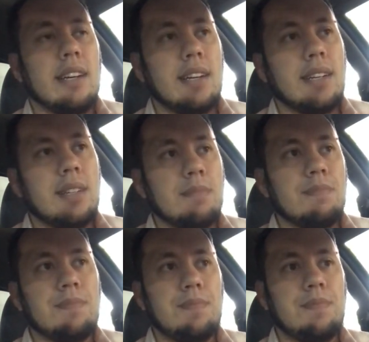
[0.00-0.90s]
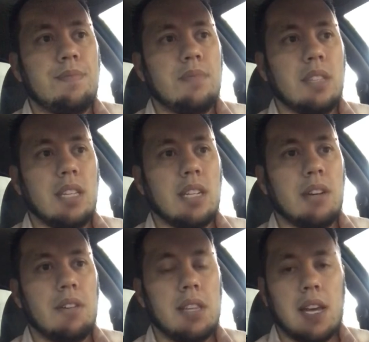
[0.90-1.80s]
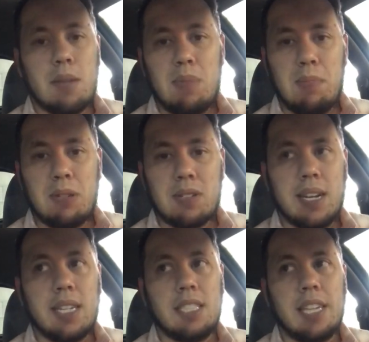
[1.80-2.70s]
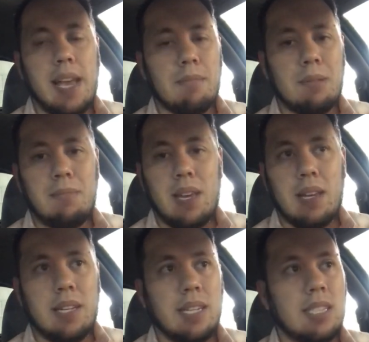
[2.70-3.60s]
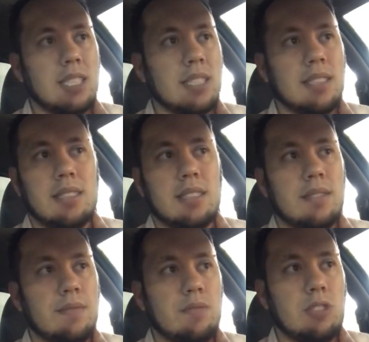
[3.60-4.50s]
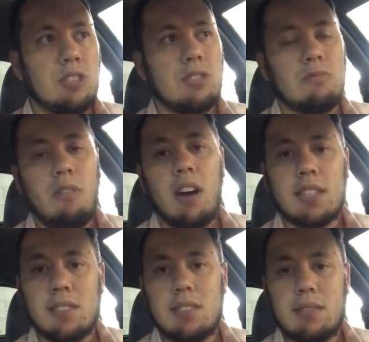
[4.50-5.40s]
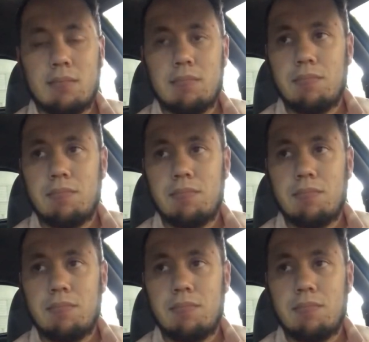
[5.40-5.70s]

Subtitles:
A lot of people try to jam him, and he just swats